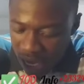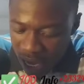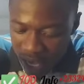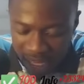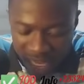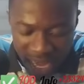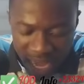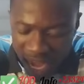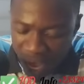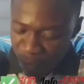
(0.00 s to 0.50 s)

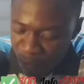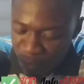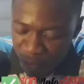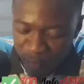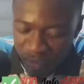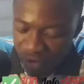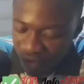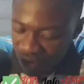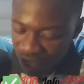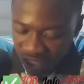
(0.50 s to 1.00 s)
and your happy
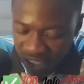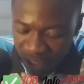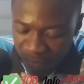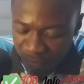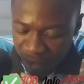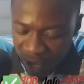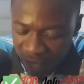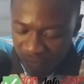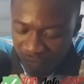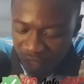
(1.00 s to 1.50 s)

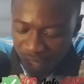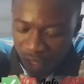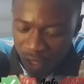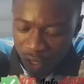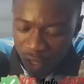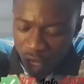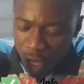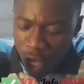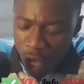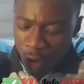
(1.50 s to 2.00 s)
belated
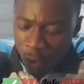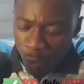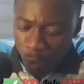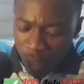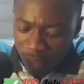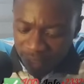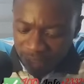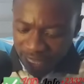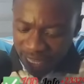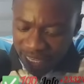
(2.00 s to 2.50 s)
birthday.
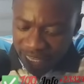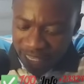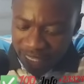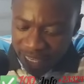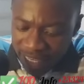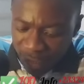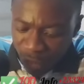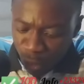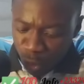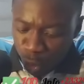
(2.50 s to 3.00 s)
Well, see,
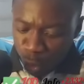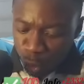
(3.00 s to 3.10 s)
this